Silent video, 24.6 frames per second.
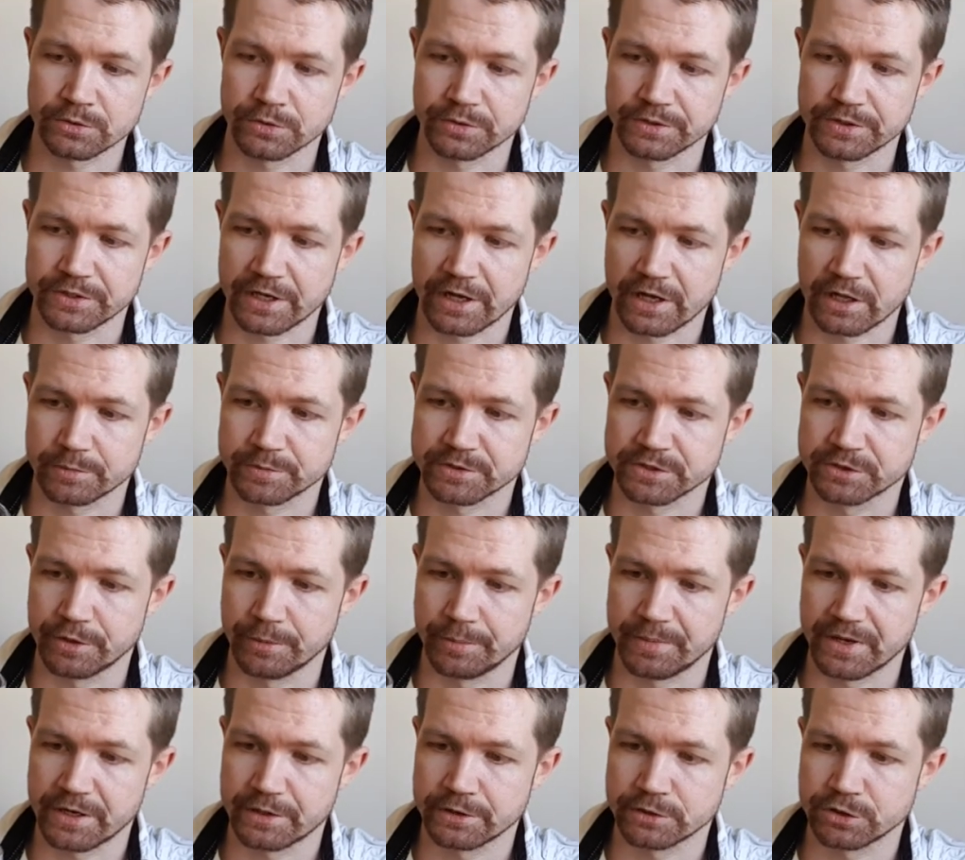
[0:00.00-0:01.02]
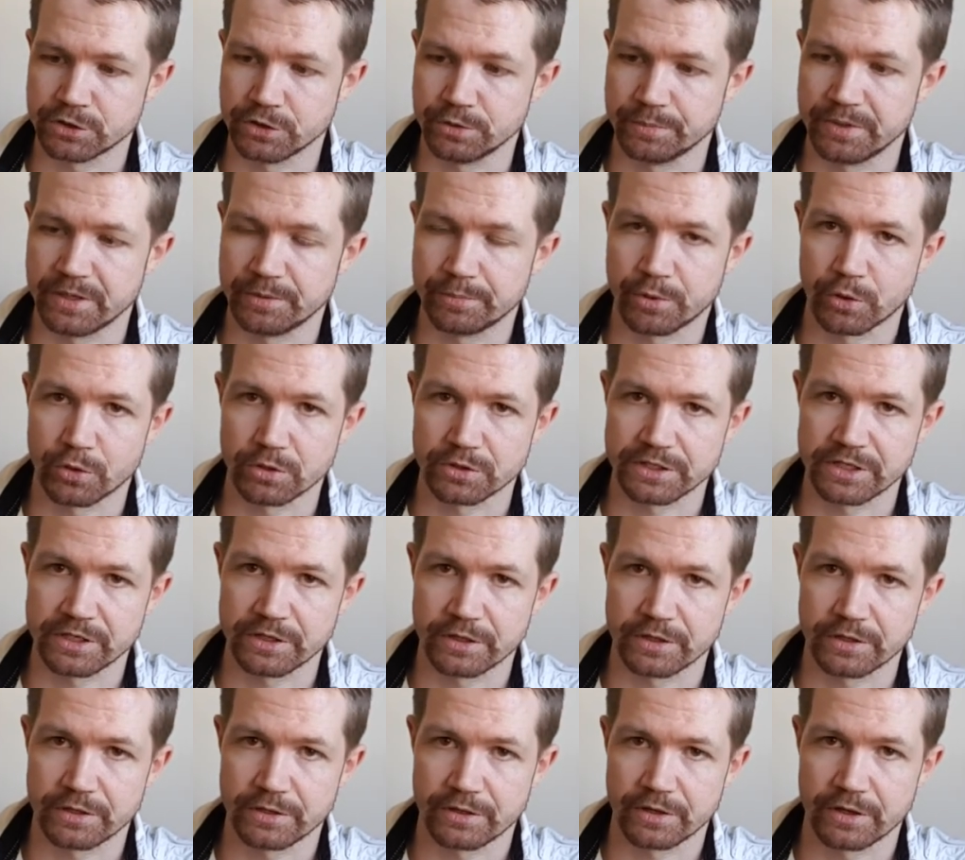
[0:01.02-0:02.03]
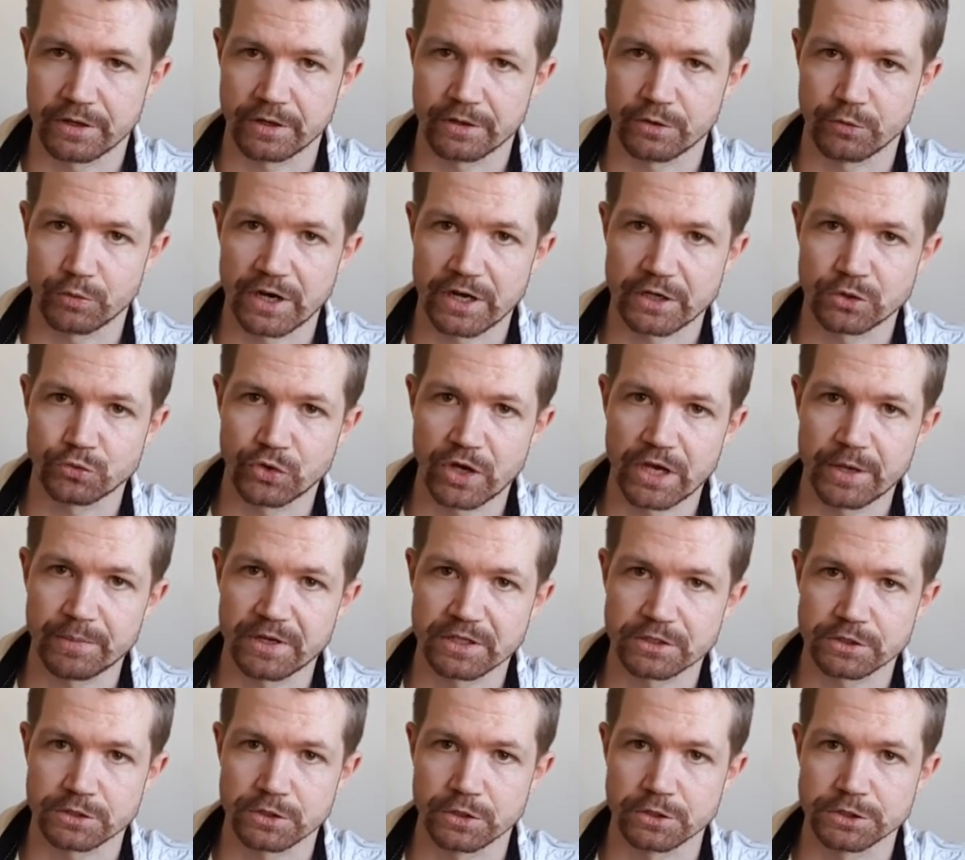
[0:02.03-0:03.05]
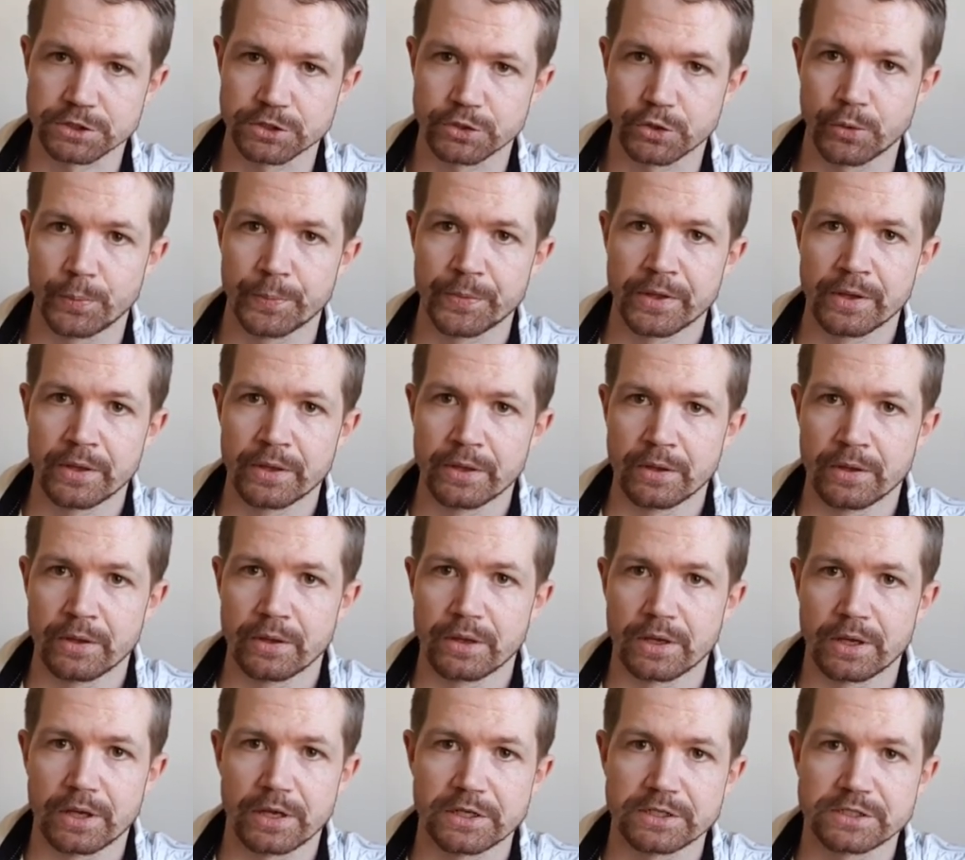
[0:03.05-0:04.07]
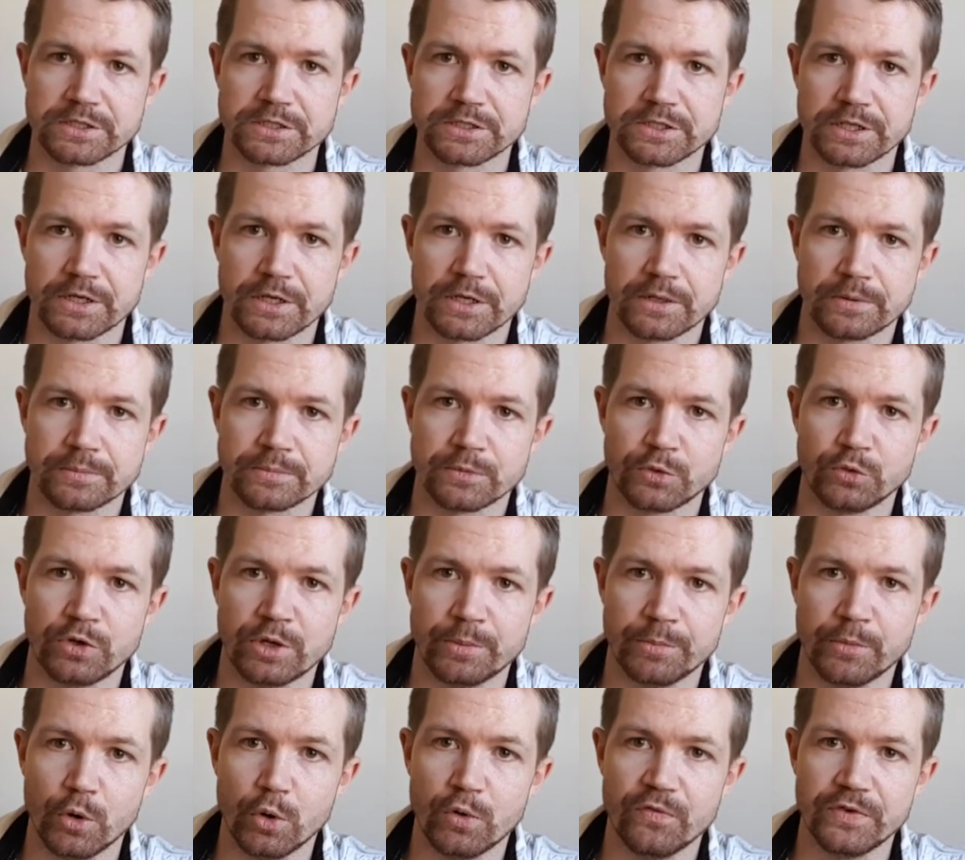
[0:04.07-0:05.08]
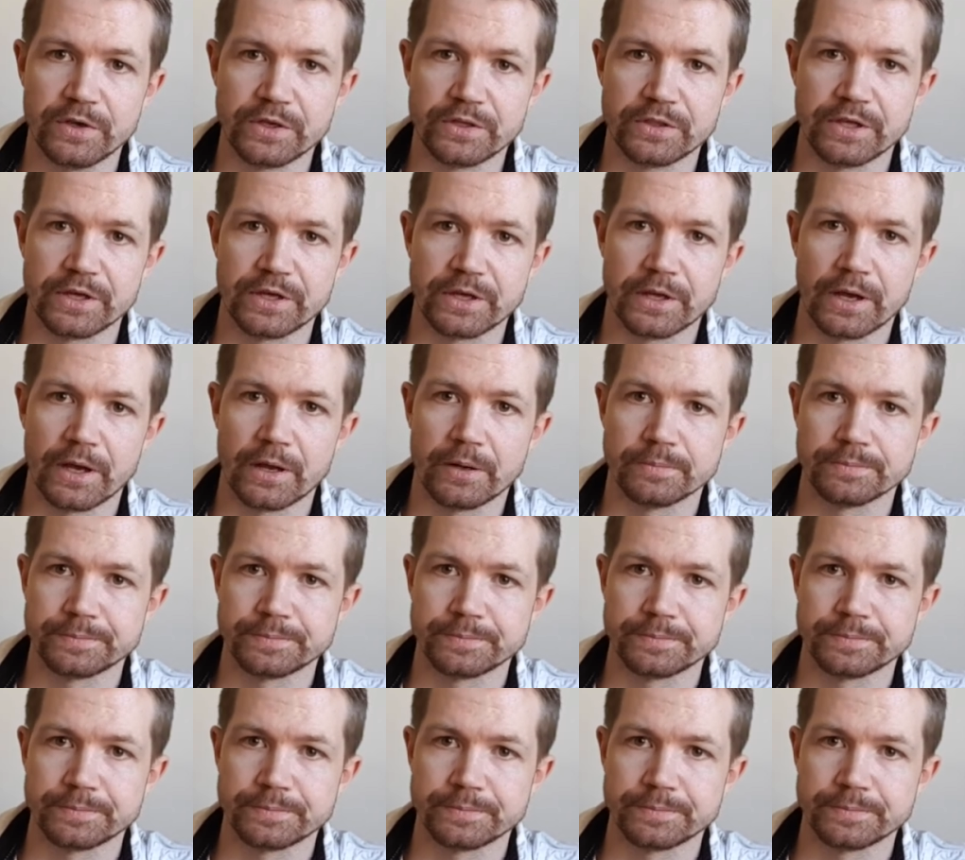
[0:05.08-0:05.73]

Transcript: only helps the beer to be poured in the right way, but it also is removing the